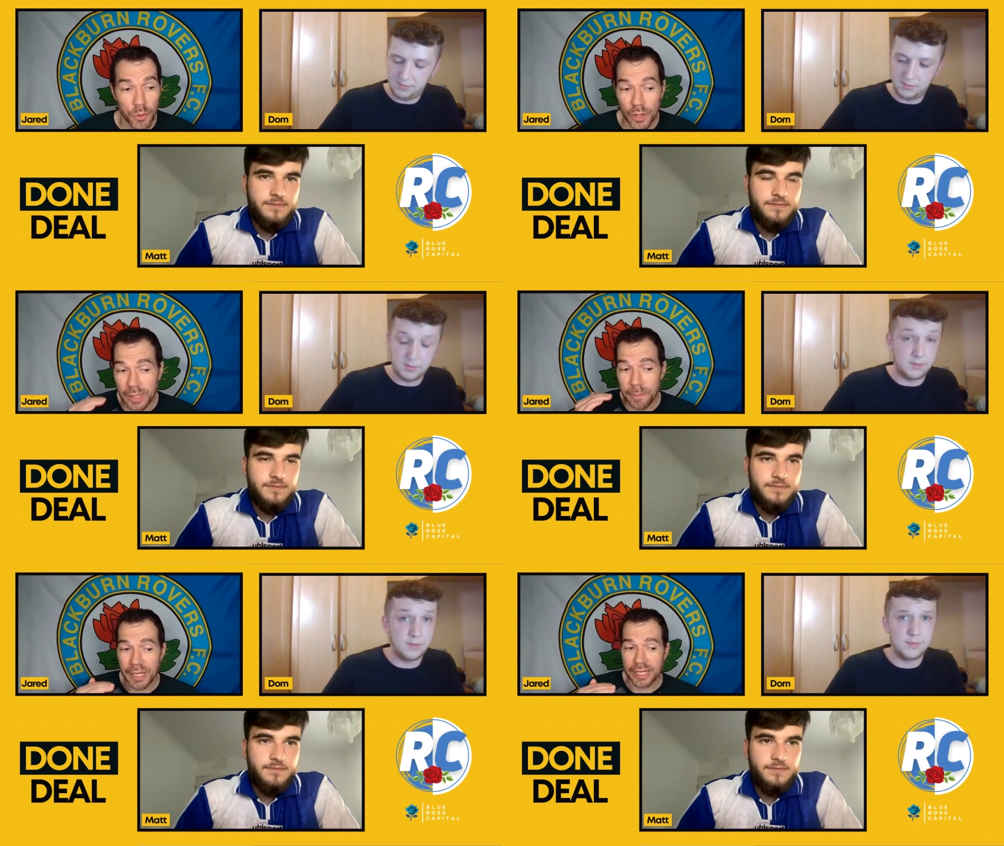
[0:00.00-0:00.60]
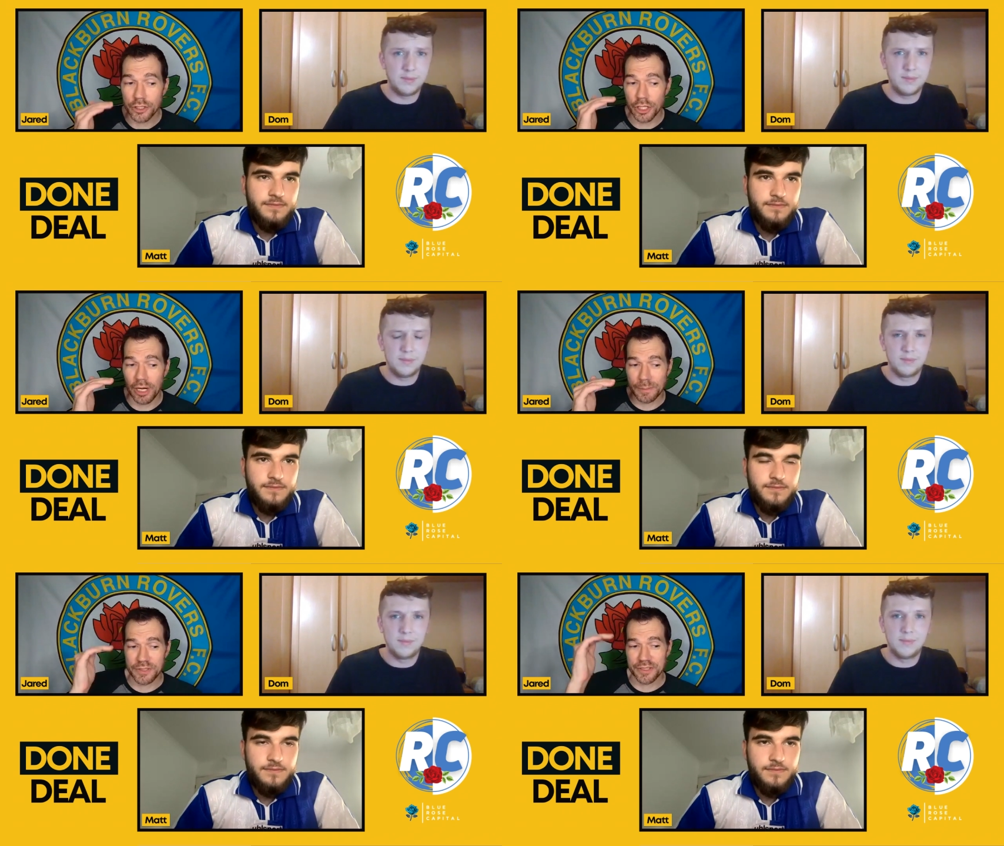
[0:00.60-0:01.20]
Speaker 1: Pretty big
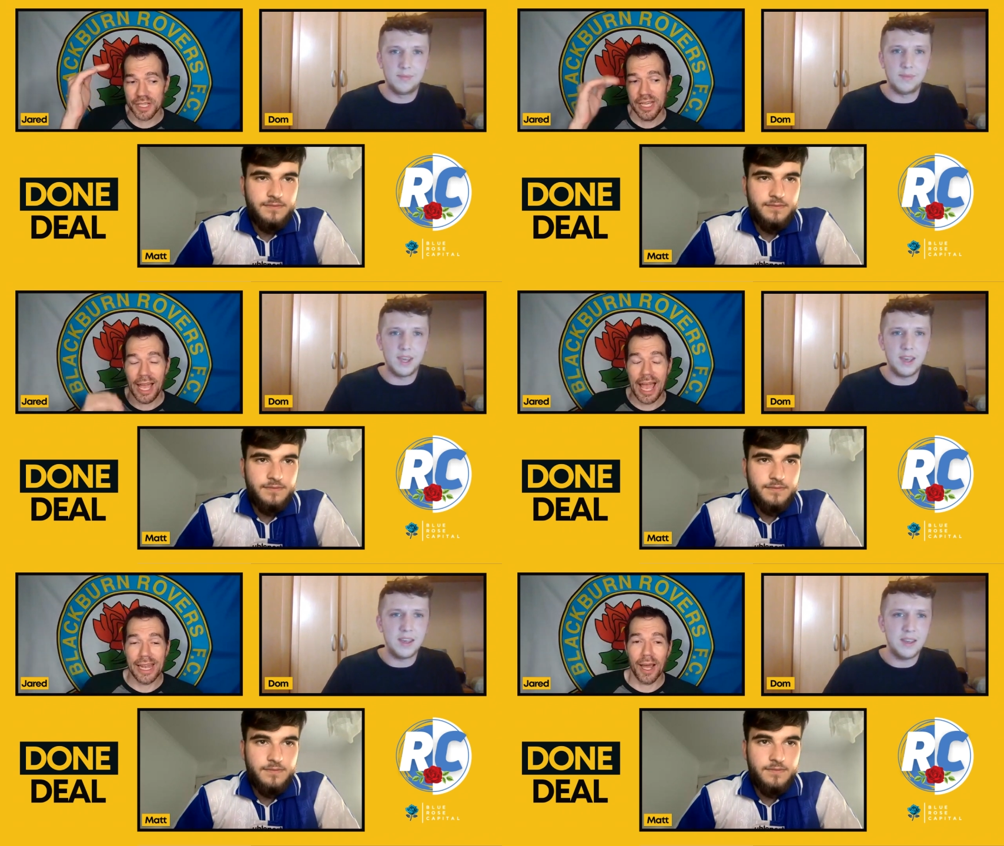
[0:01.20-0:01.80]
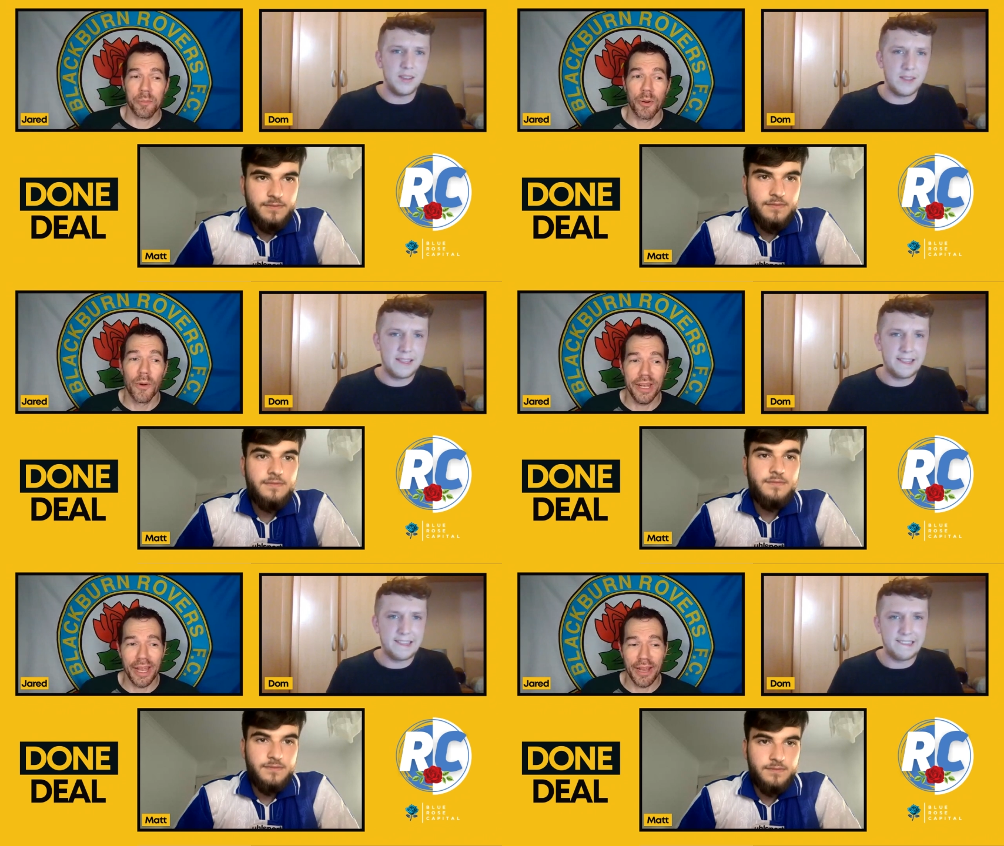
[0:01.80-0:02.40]
jumps. Yeah, and at yeah.
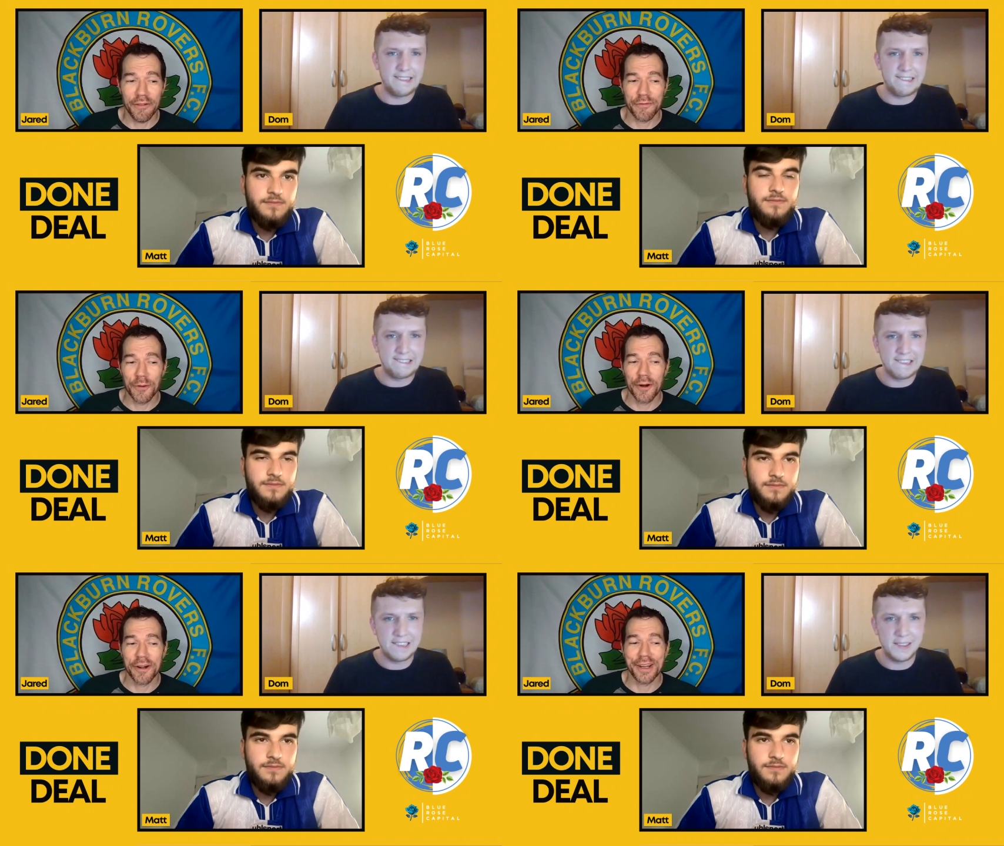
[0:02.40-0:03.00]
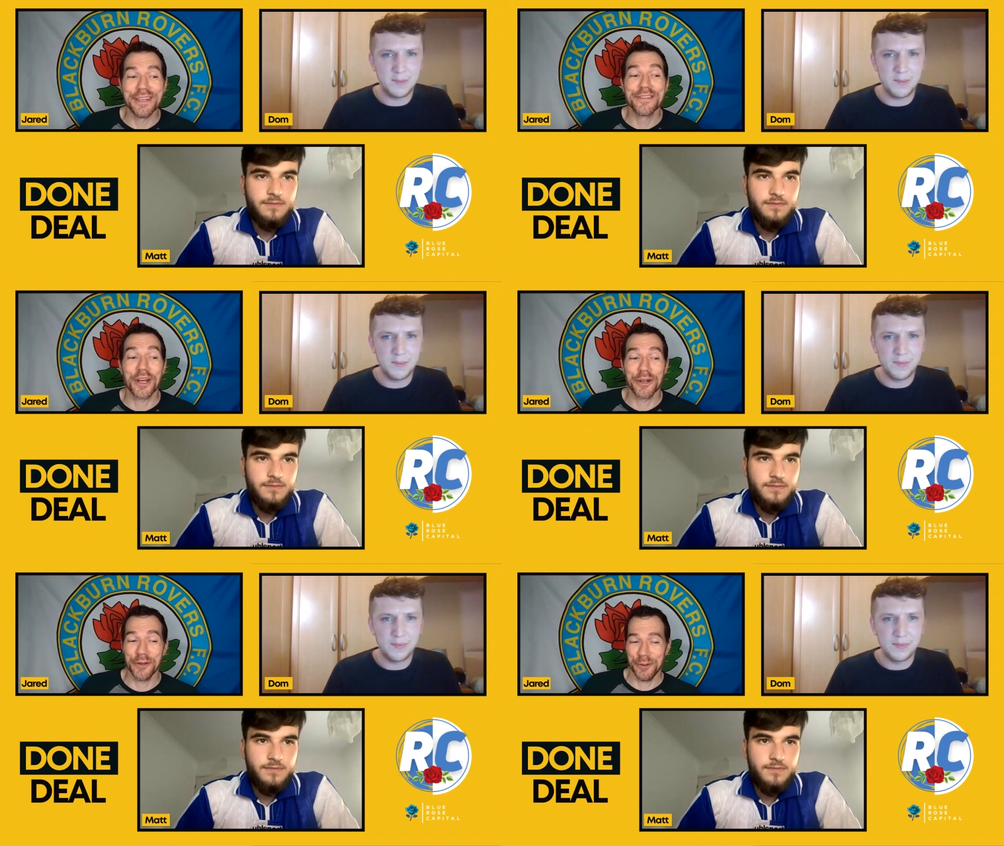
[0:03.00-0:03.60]
0.84,
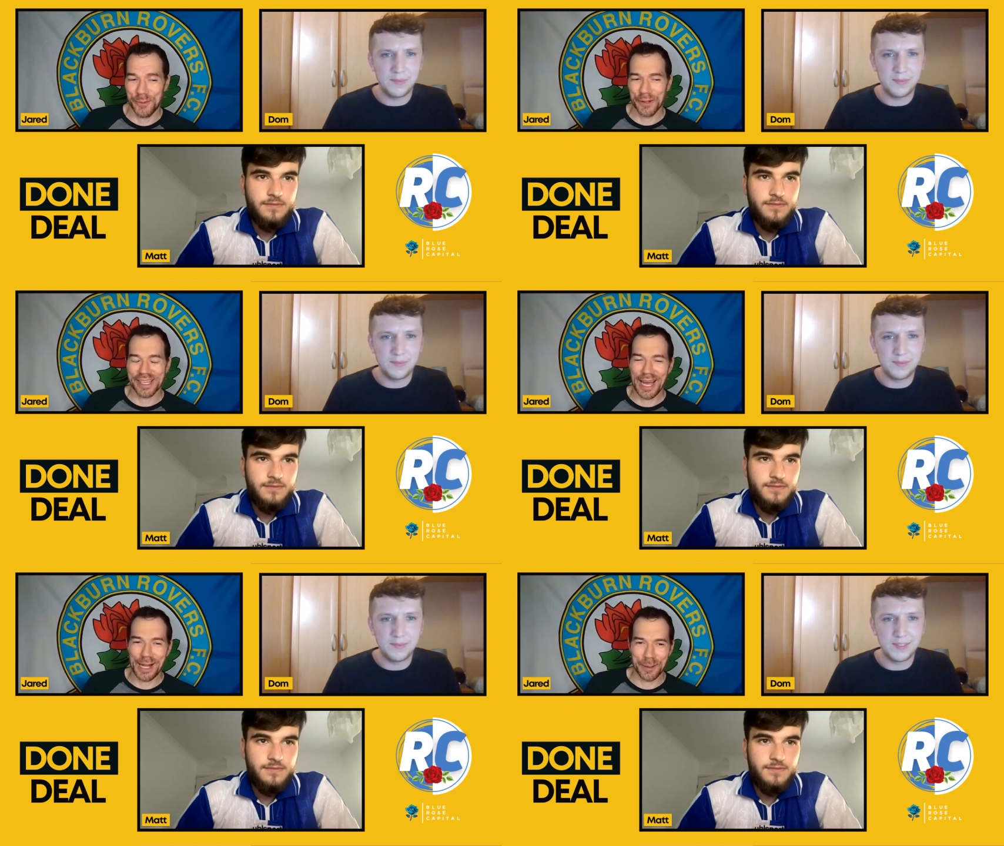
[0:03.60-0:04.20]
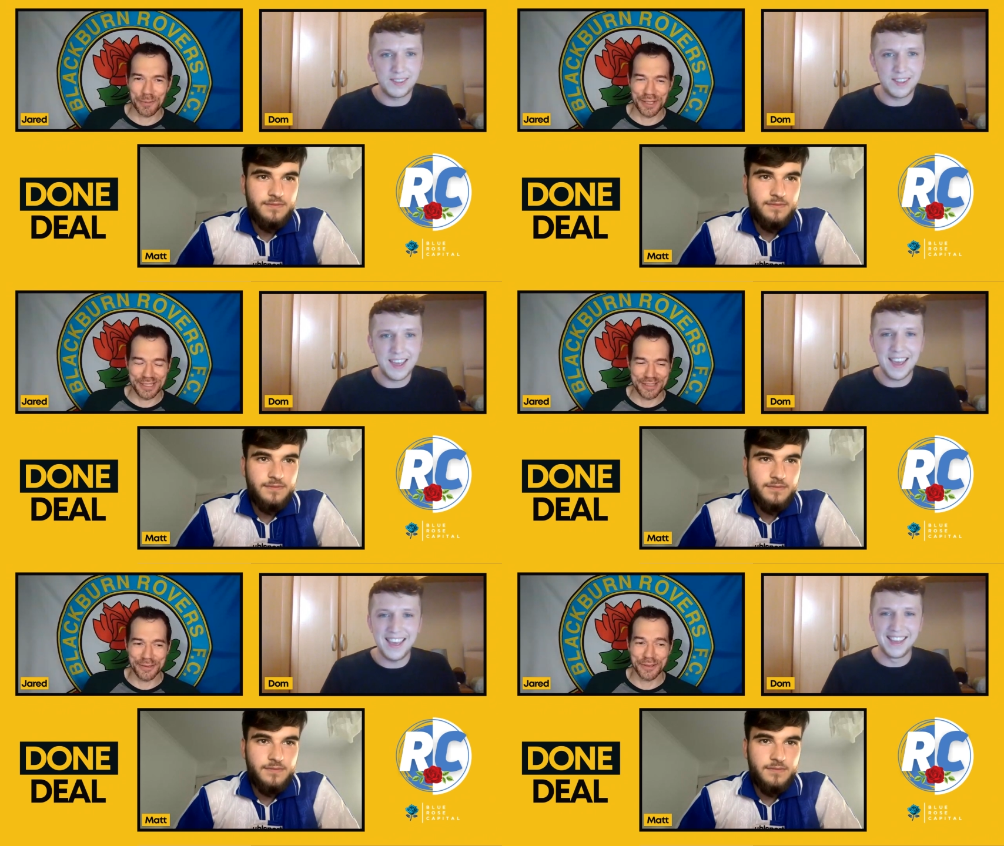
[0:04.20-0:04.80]
it's our new boy, Colin
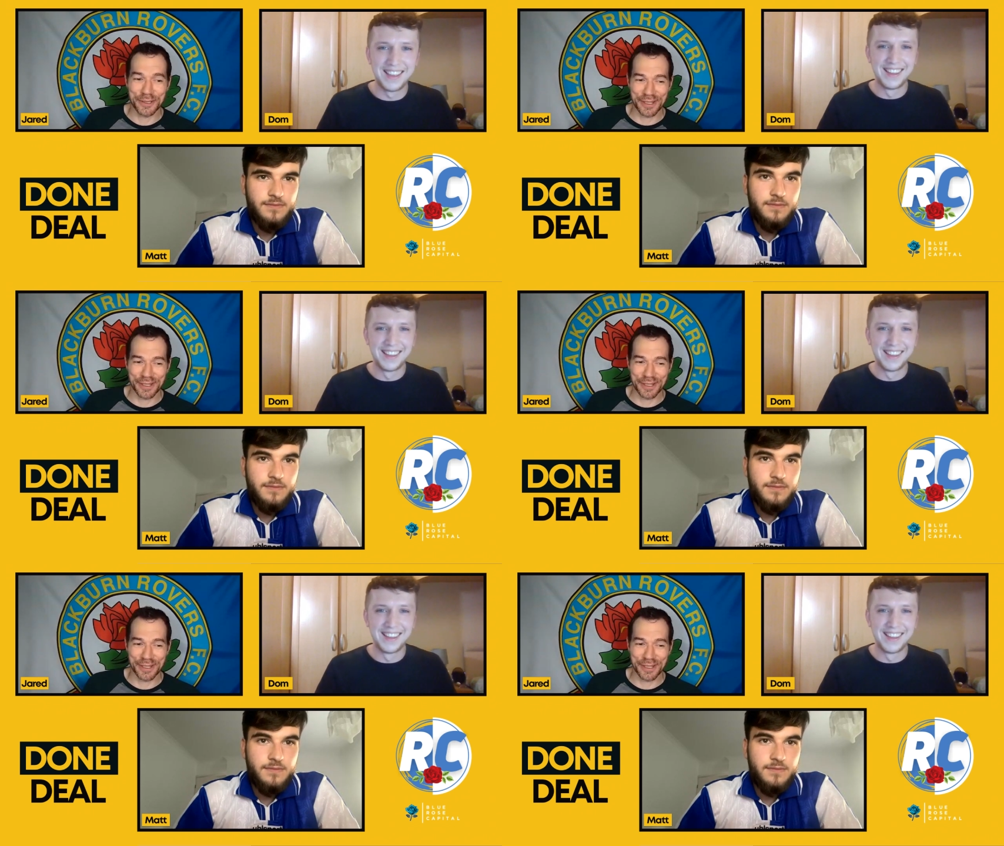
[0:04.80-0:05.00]
Brittain,